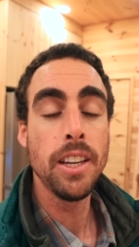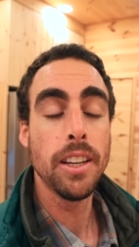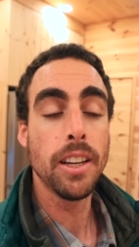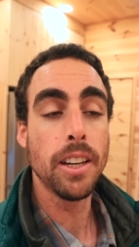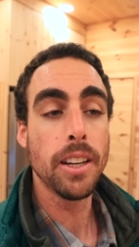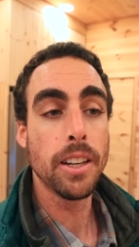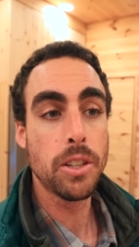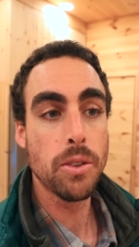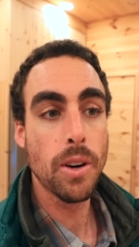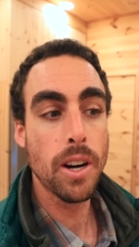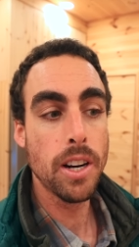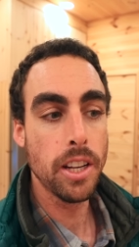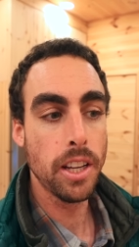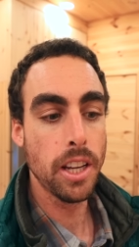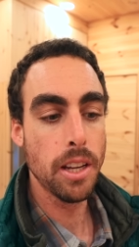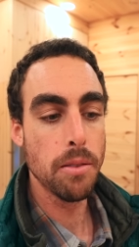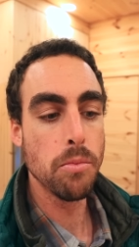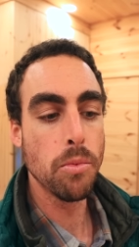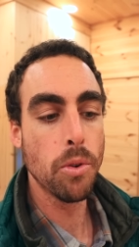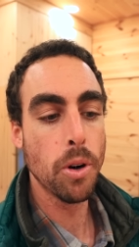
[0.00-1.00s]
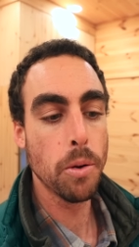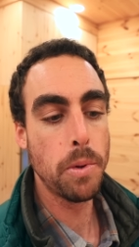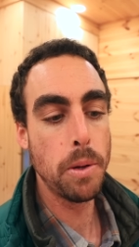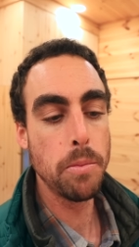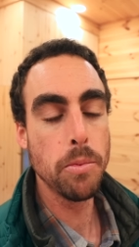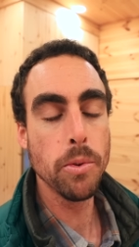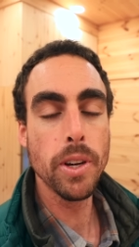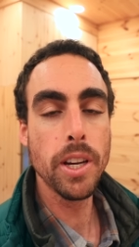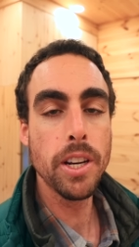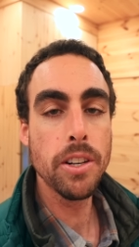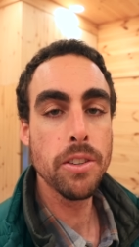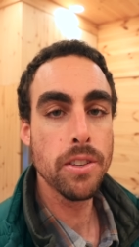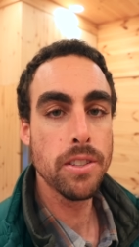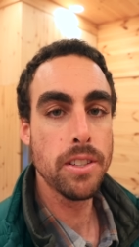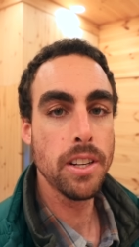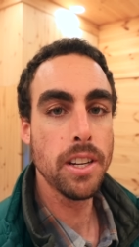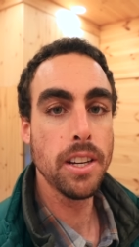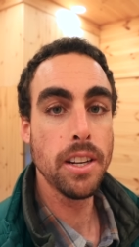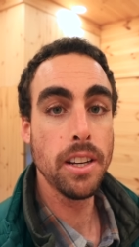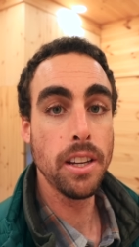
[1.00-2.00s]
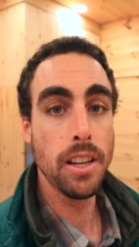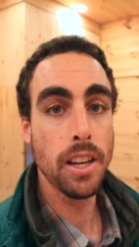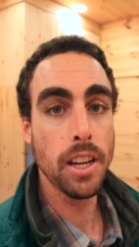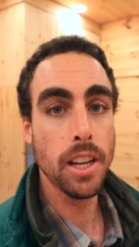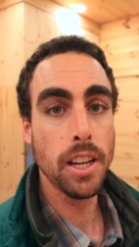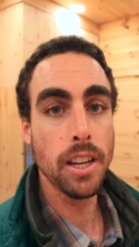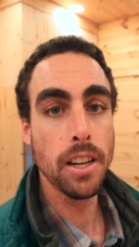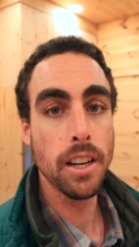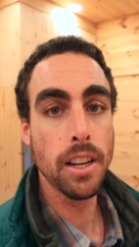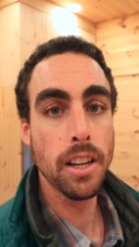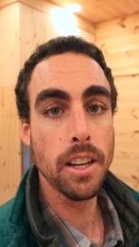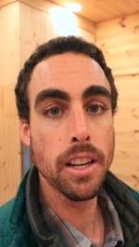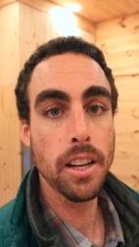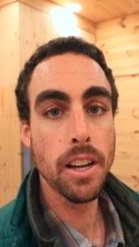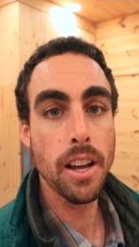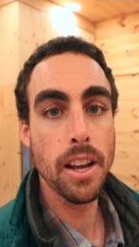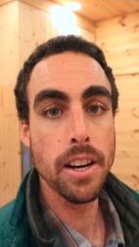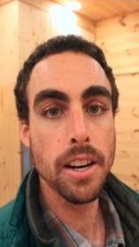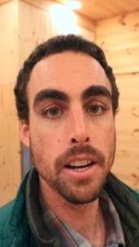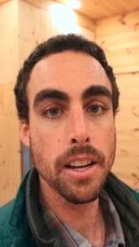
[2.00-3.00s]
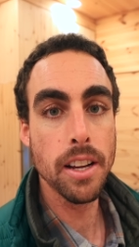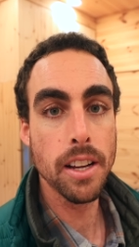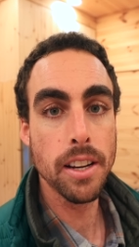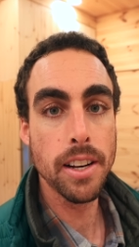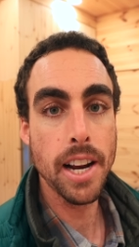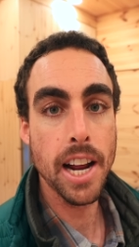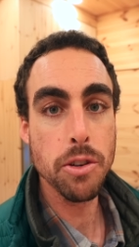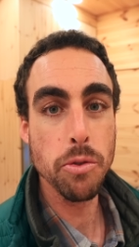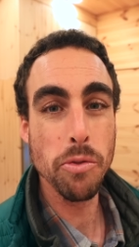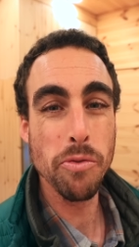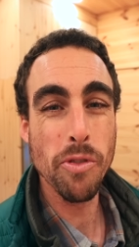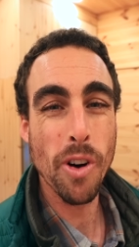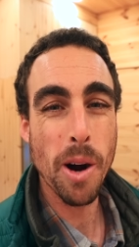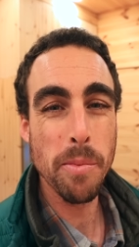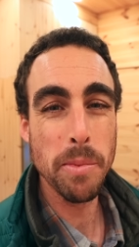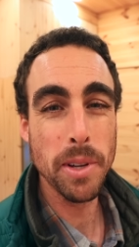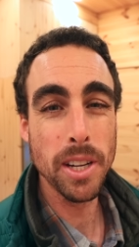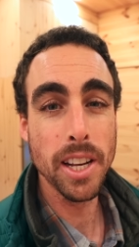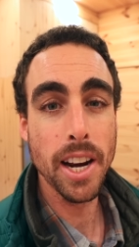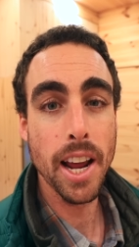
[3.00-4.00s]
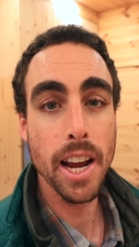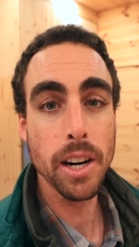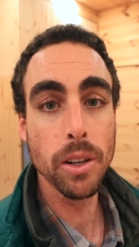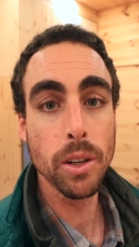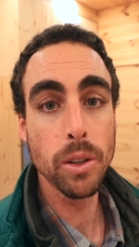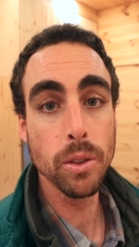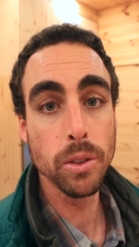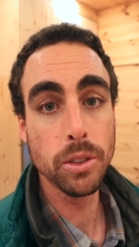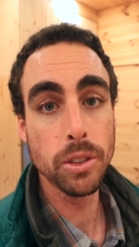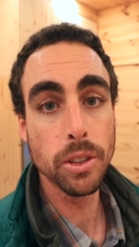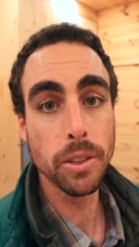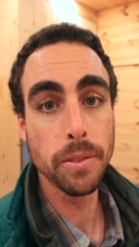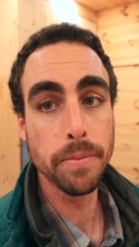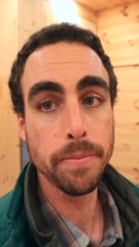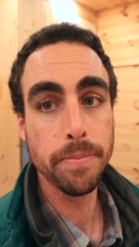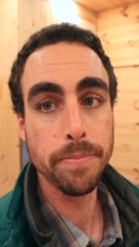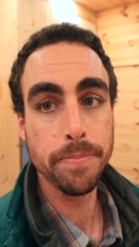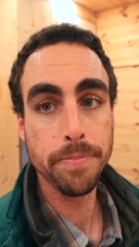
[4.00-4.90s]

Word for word: uh, trying to get more people interested in uh, natural farming and agriculture